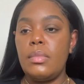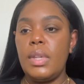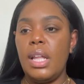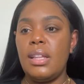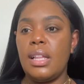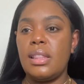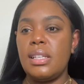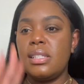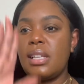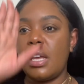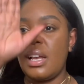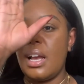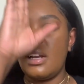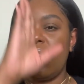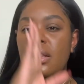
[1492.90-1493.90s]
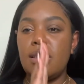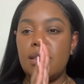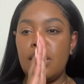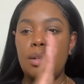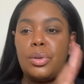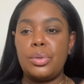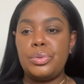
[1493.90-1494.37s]
that this side kind of looks
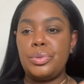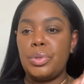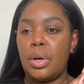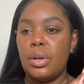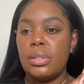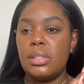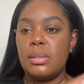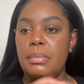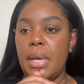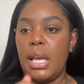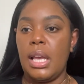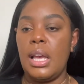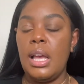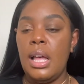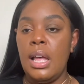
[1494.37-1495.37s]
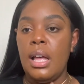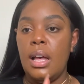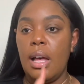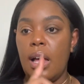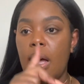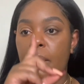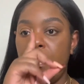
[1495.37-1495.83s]
a little dull to me.
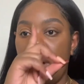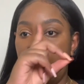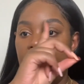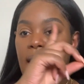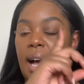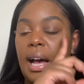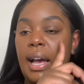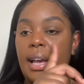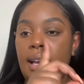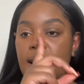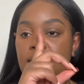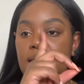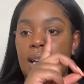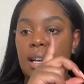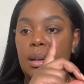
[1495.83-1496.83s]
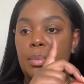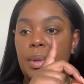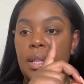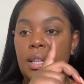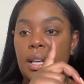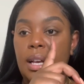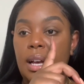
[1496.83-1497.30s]
My eye is not
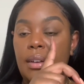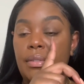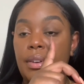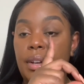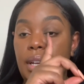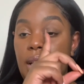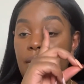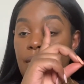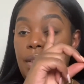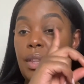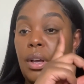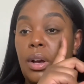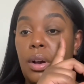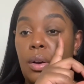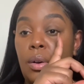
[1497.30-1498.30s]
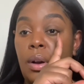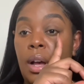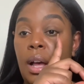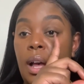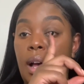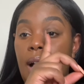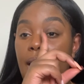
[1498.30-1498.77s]
completely covered, even though
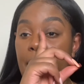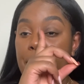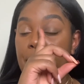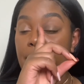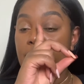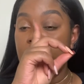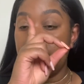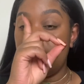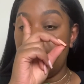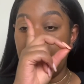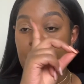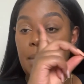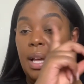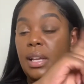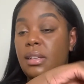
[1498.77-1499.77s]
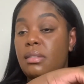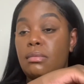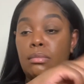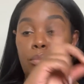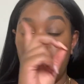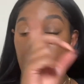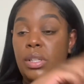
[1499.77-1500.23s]
I put the same like
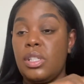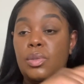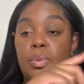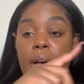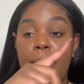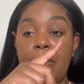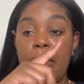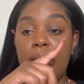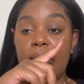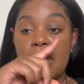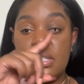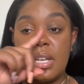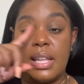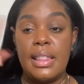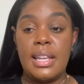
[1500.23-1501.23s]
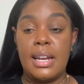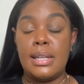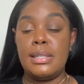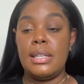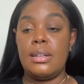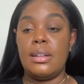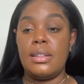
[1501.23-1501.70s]
one swipe on this side that I
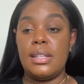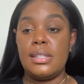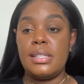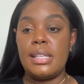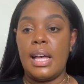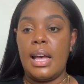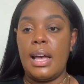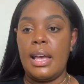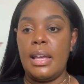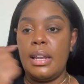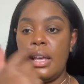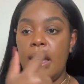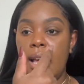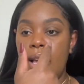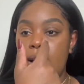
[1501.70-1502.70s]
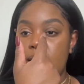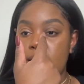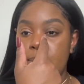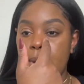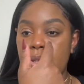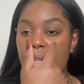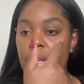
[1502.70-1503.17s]
did on this side,
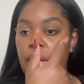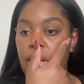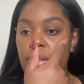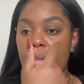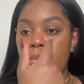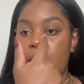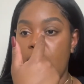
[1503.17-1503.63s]
especially under my